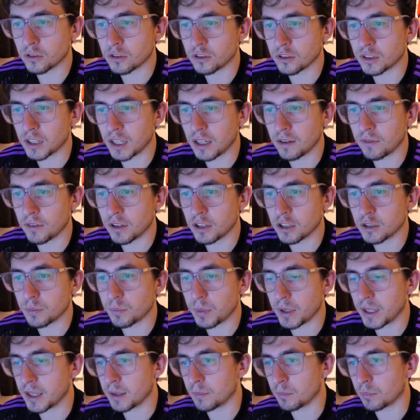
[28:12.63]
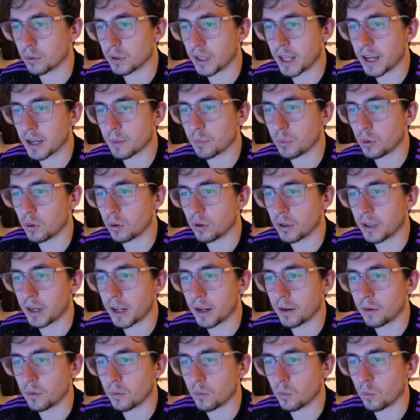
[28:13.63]
Stevenage beating Blackpool, and
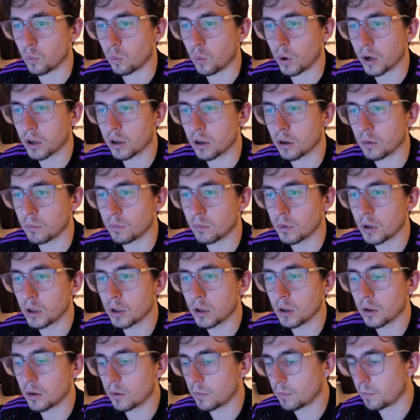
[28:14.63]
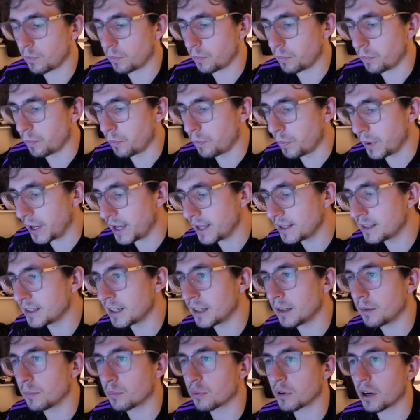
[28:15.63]
then Wickham
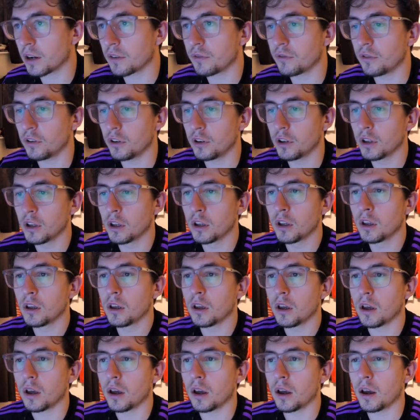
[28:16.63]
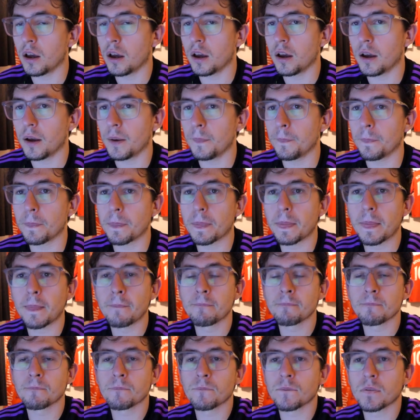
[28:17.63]
beating Bradford. 1
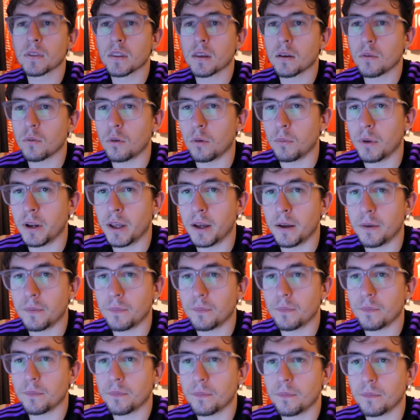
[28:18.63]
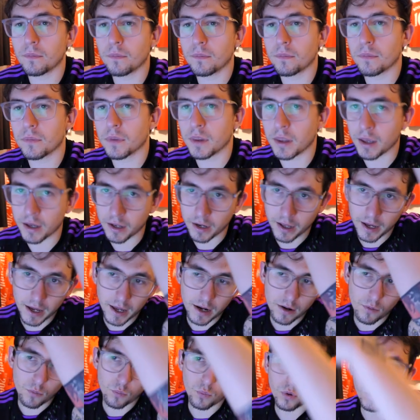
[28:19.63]
minute. And
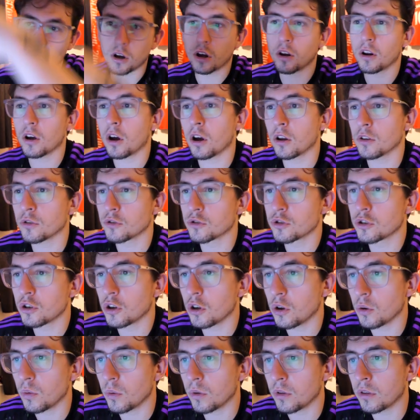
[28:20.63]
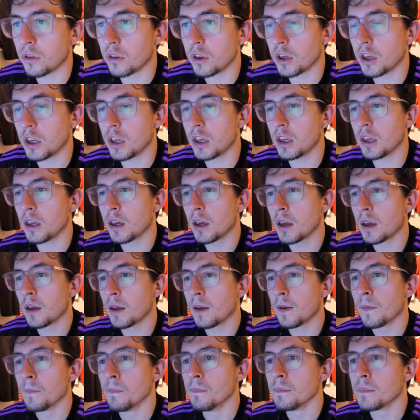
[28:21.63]
then we're going on to the
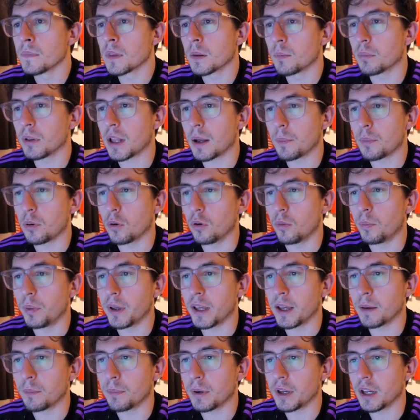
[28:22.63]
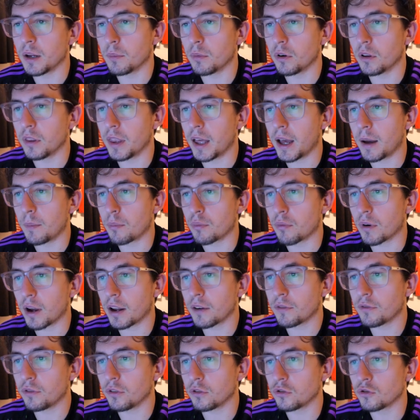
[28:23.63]
Blackpool beating Peterborough there.
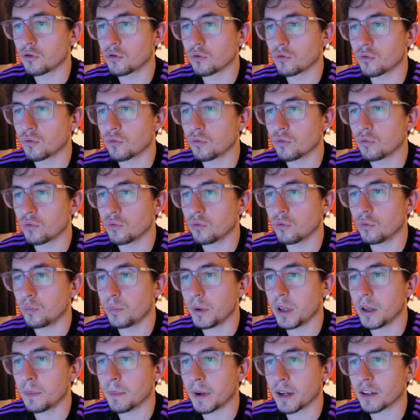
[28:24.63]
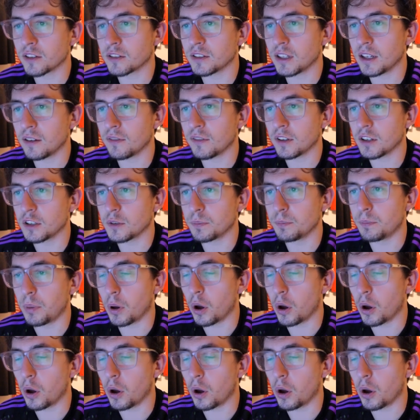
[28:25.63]
Bradford beaten by Stevenage.